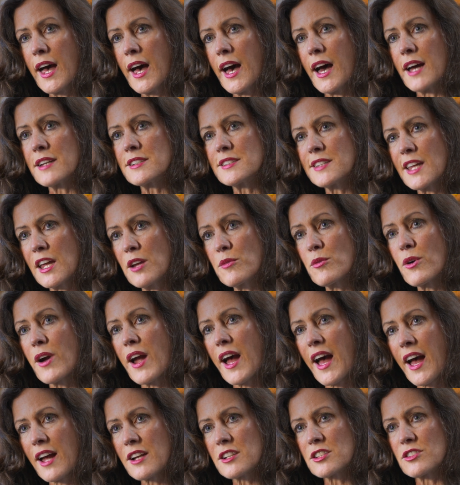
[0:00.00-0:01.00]
And they were
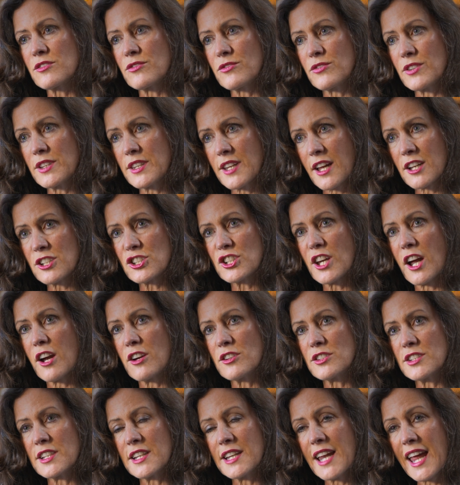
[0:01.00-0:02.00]
active with that
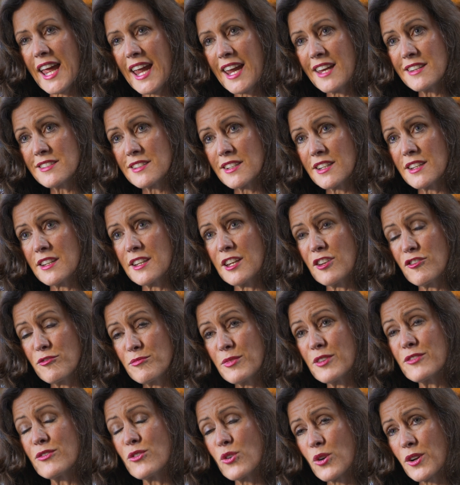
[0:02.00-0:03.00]
charity in Haiti even
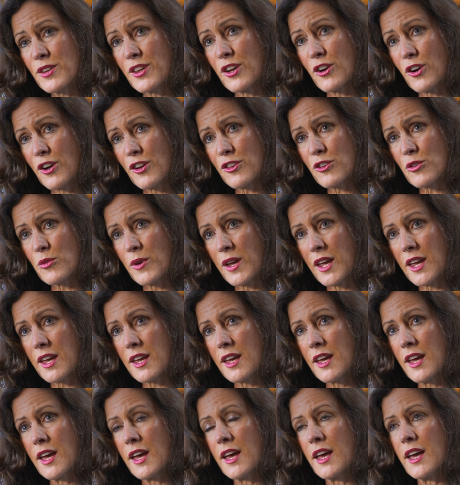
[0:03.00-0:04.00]
before the
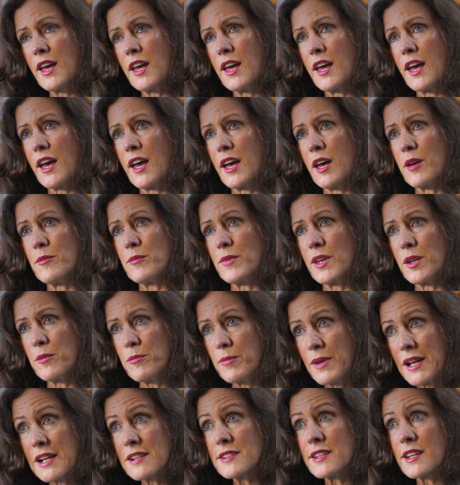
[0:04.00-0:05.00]
earthquake, um, in
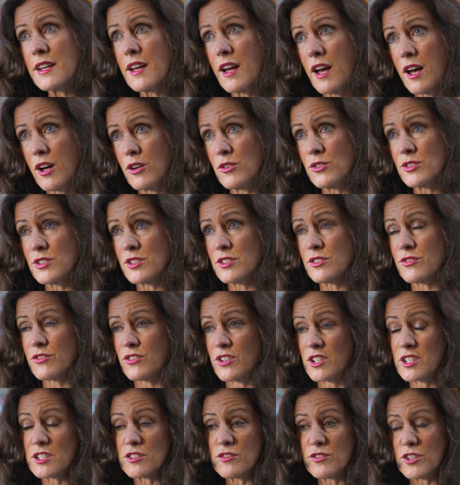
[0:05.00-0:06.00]
building houses for
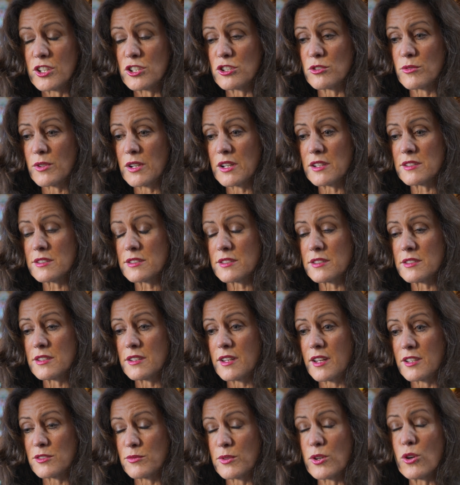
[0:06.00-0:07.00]
individuals,
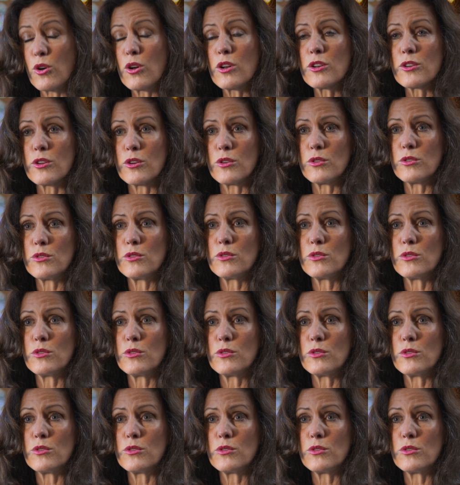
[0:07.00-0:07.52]
as we all know,